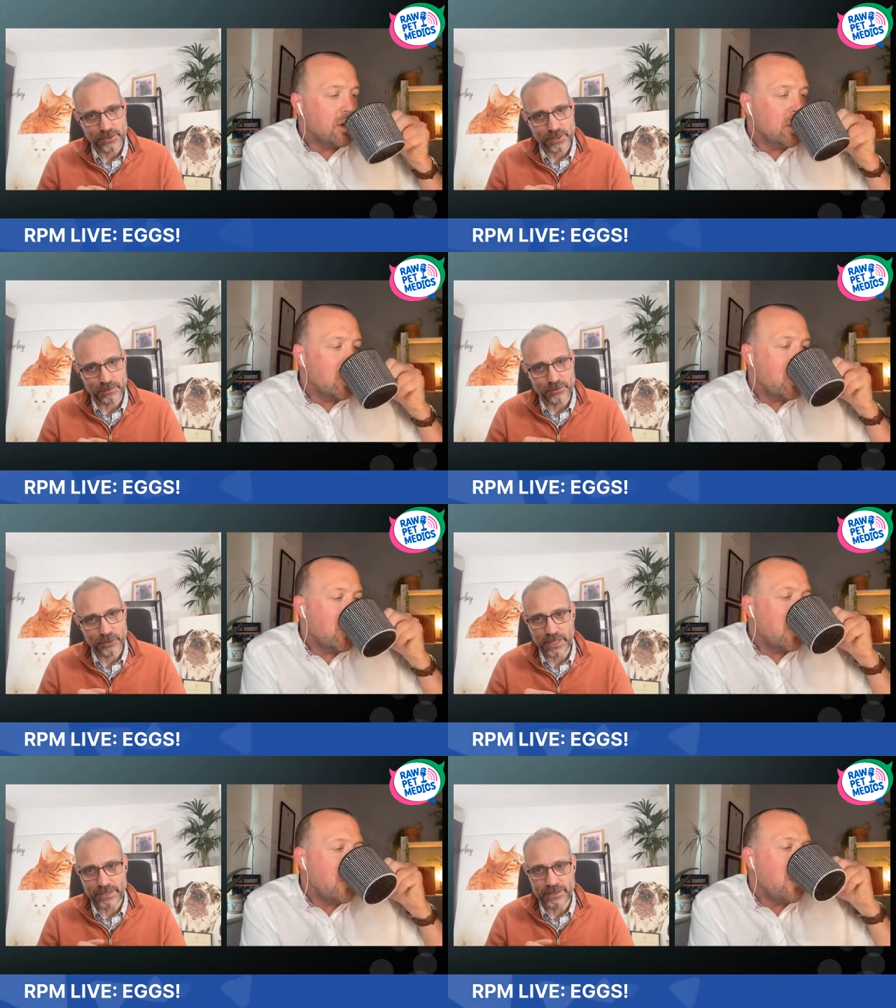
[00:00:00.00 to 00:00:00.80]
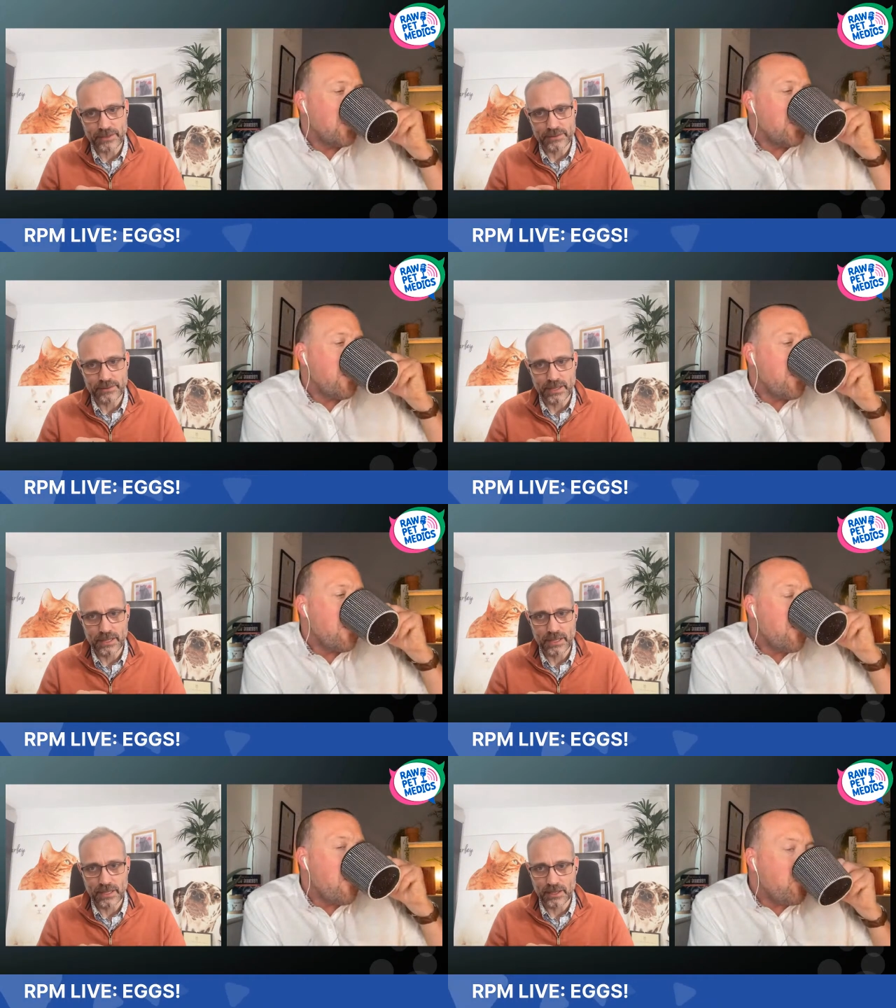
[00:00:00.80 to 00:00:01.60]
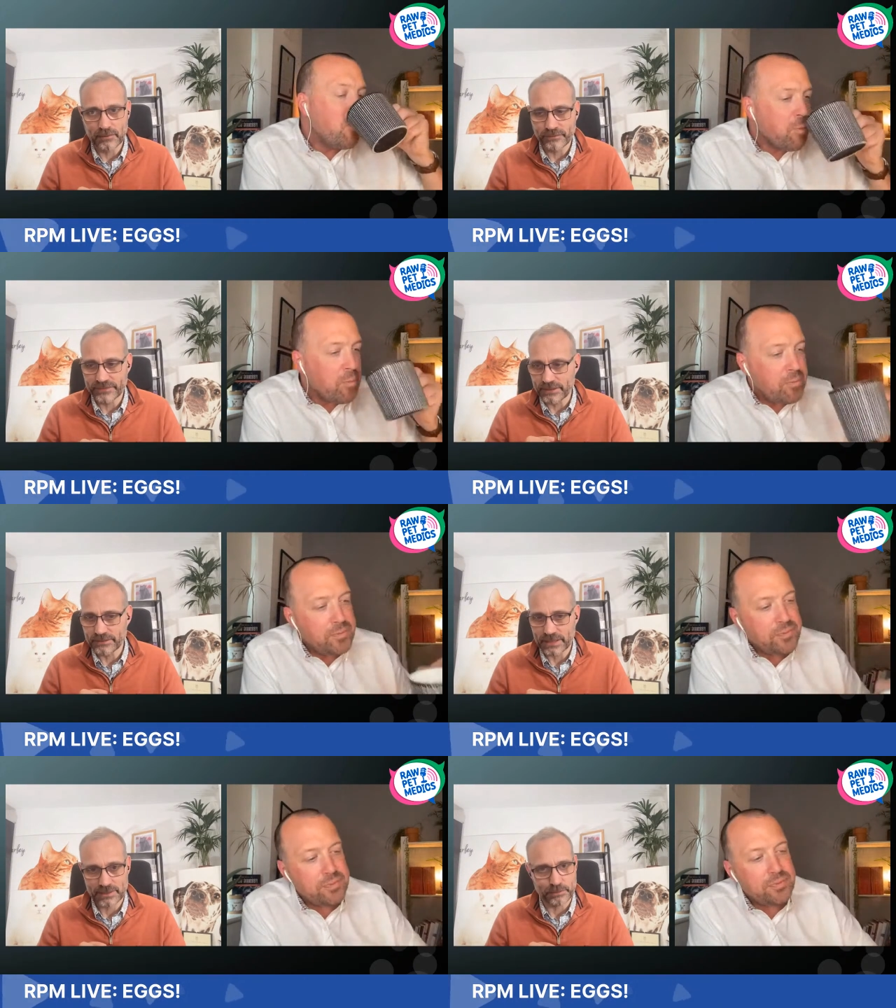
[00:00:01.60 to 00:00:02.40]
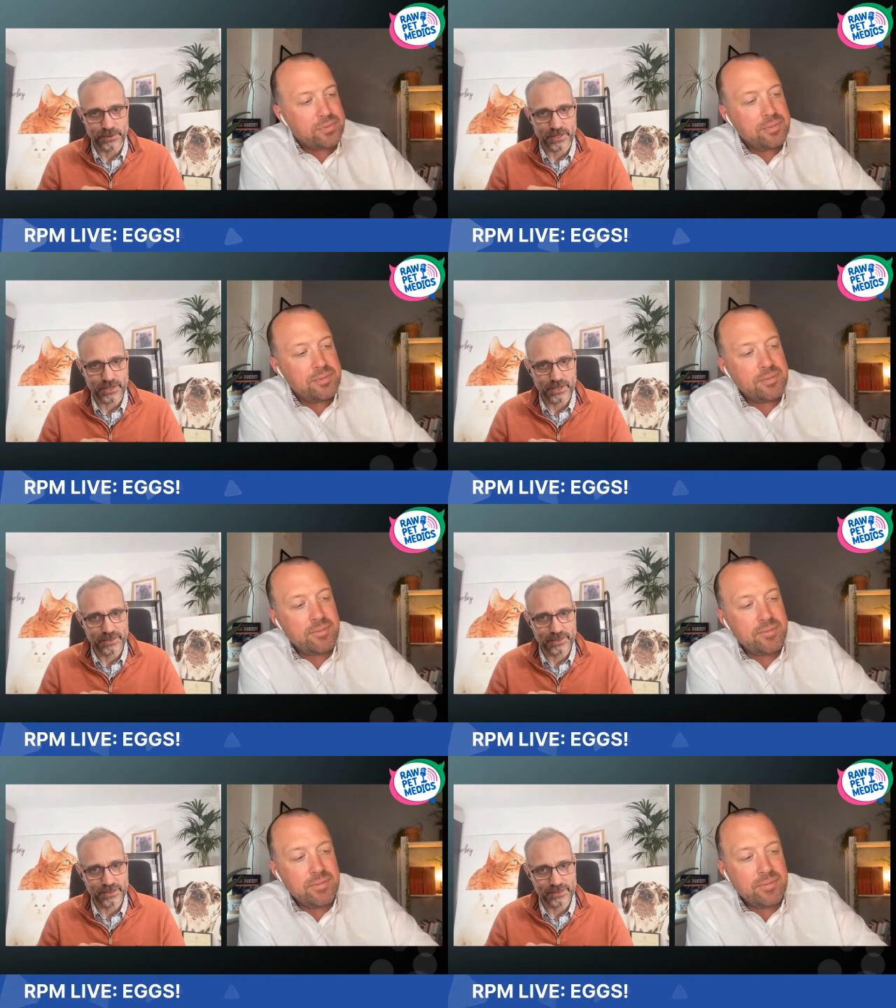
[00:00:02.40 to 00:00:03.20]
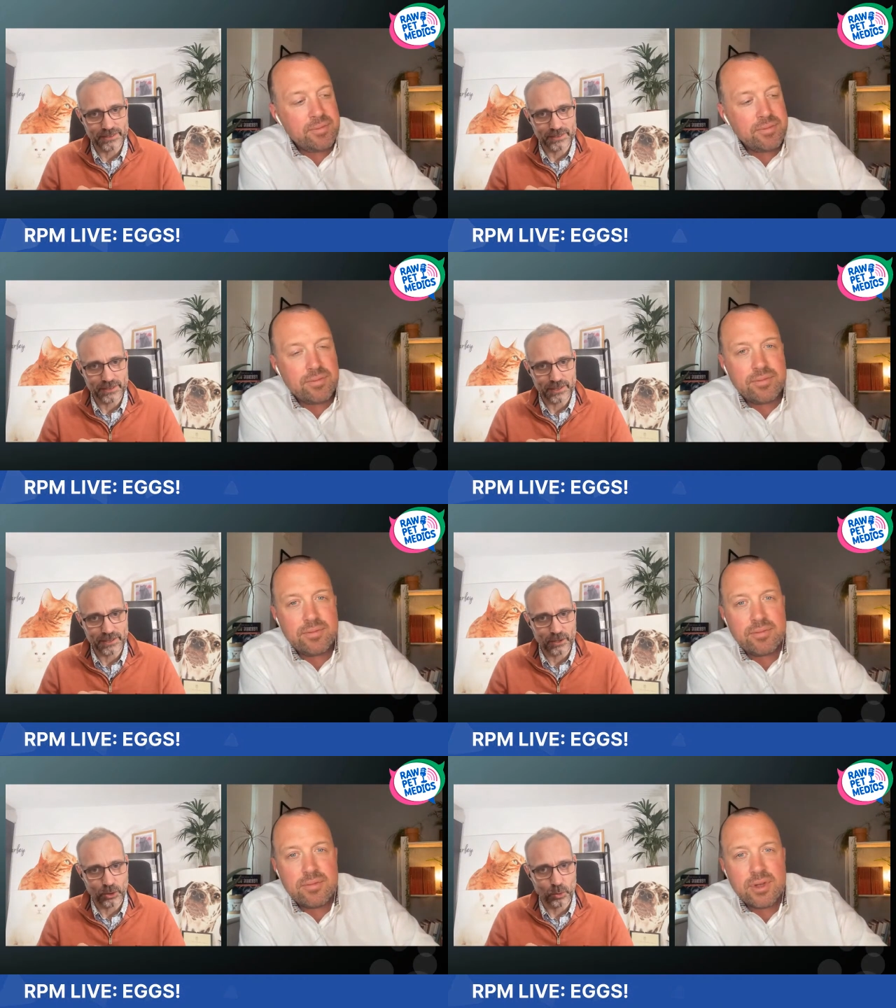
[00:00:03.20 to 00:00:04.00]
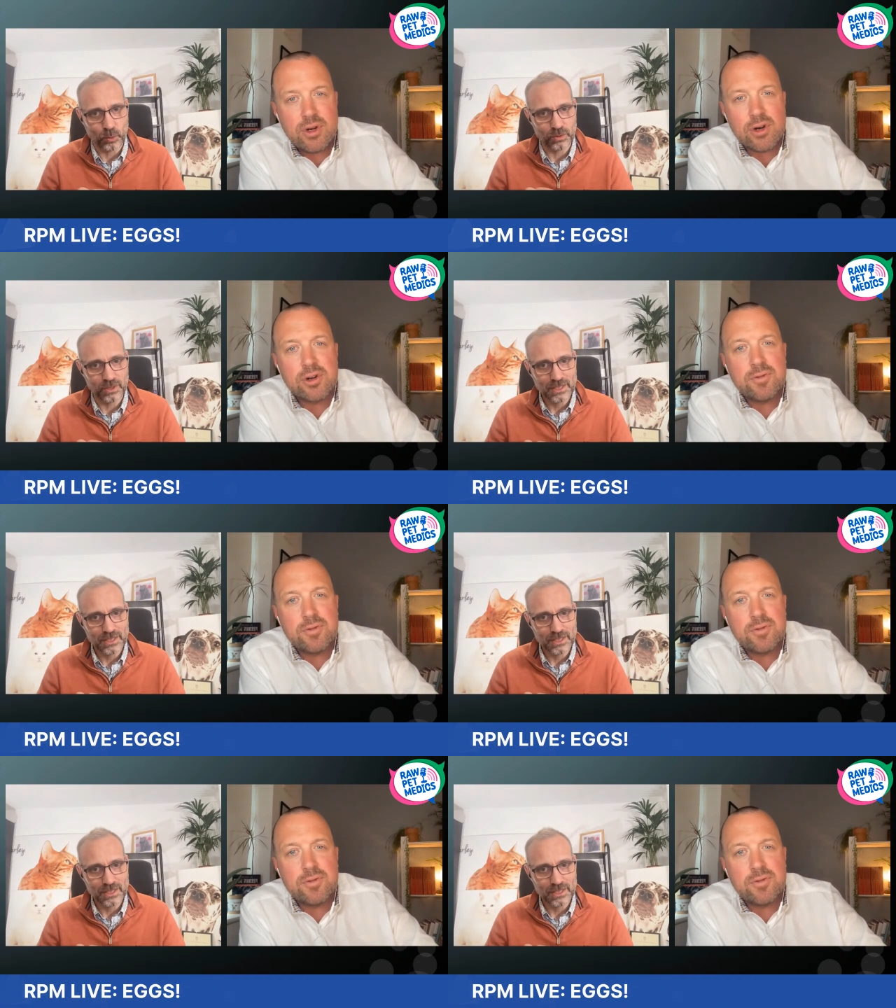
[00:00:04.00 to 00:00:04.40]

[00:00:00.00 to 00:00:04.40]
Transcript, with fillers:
Speaker 1: Some of you may know um, David Attenborough and his uh, whole